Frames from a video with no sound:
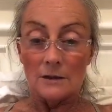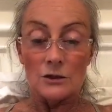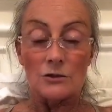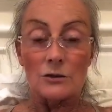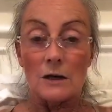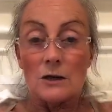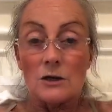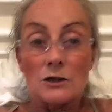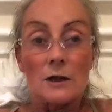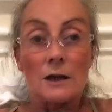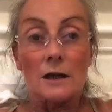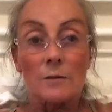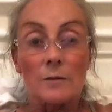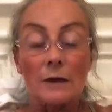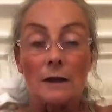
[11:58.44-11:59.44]

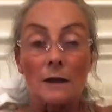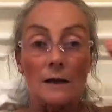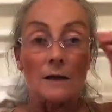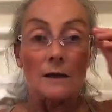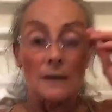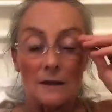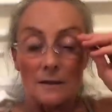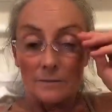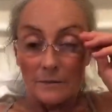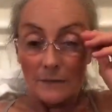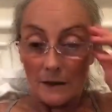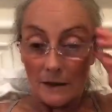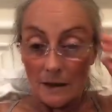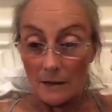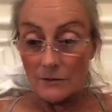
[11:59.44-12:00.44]
setup here.
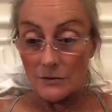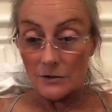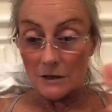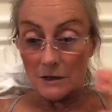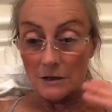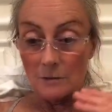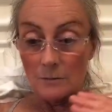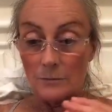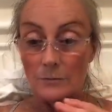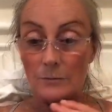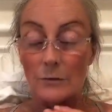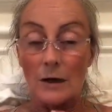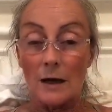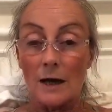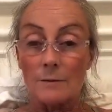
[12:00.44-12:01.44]
And I was just so
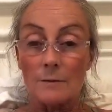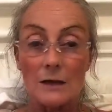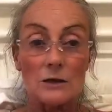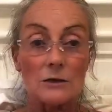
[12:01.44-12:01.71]
glad my